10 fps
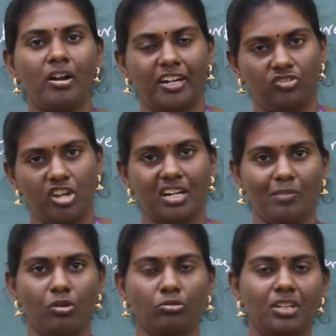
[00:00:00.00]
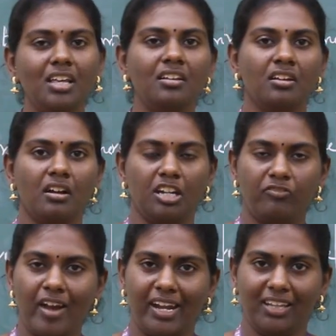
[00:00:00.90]
to understand about the
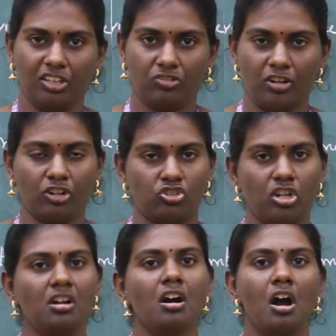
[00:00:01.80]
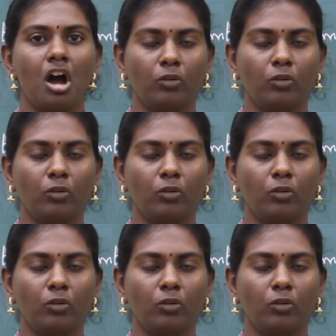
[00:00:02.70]
defining the structure,